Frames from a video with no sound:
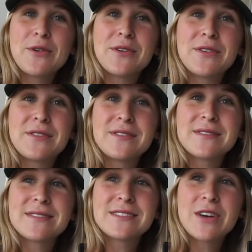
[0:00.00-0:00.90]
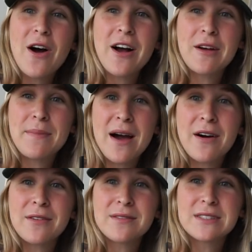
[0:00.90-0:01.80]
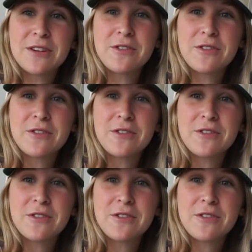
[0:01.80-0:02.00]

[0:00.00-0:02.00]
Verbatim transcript: will talk about